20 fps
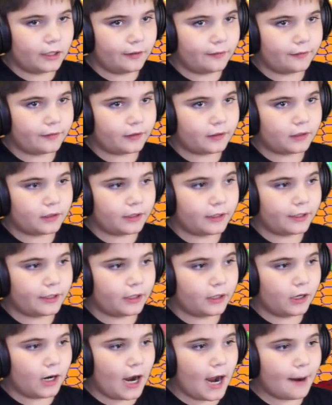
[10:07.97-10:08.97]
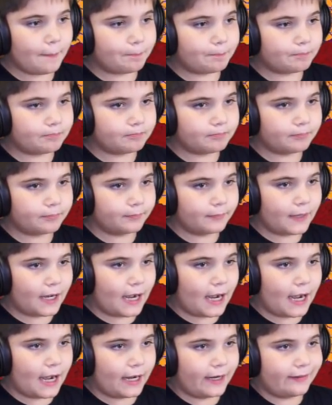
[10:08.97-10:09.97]
It's clear. Ah!
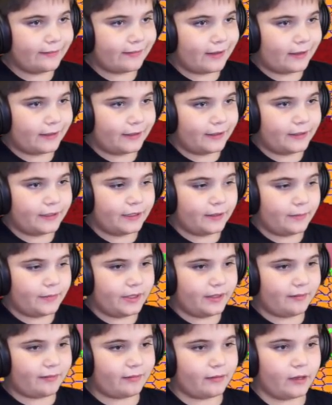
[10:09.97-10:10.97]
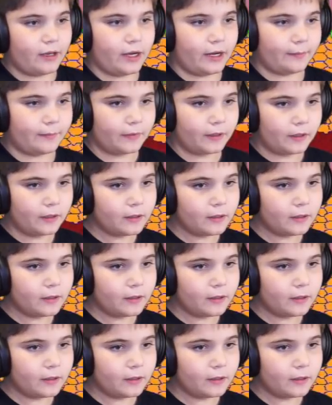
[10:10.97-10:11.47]
Haha, he's not gonna get me this time.